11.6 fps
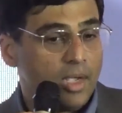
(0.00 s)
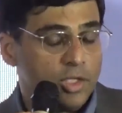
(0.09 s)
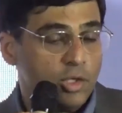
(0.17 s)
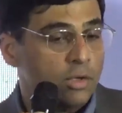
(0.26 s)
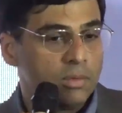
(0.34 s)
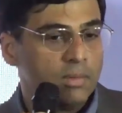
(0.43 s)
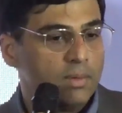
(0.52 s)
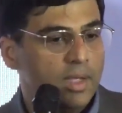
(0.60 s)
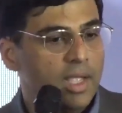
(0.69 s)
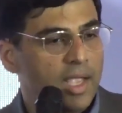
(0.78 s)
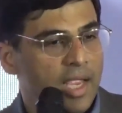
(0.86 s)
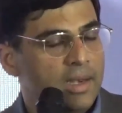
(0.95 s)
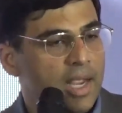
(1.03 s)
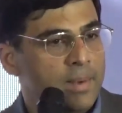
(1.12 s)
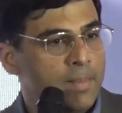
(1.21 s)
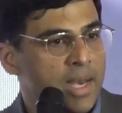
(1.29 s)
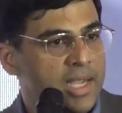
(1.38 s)
So
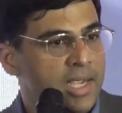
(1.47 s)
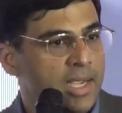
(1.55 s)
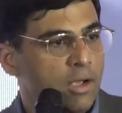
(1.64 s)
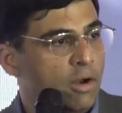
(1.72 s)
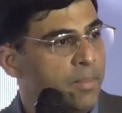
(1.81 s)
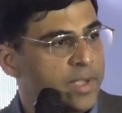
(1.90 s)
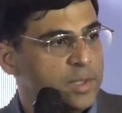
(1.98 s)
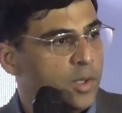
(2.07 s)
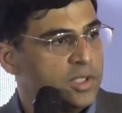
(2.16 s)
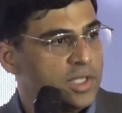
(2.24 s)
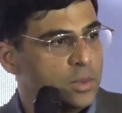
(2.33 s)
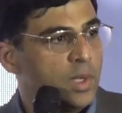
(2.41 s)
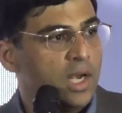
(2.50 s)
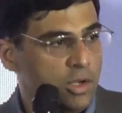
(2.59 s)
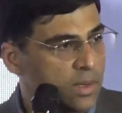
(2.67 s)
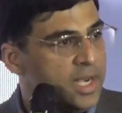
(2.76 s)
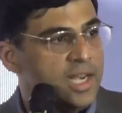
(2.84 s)
in many Olympic sports as well,
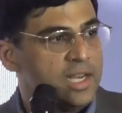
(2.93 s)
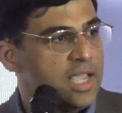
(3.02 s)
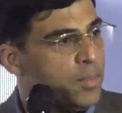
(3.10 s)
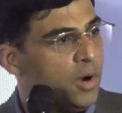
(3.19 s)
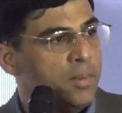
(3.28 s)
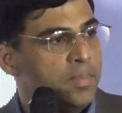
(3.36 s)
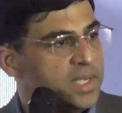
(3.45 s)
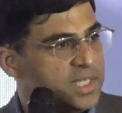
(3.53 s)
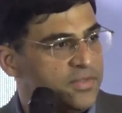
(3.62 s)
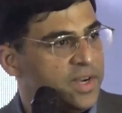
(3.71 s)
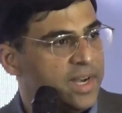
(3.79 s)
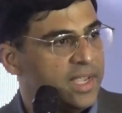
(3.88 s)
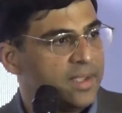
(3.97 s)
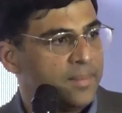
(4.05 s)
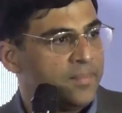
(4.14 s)
you'll need to keep on persevering.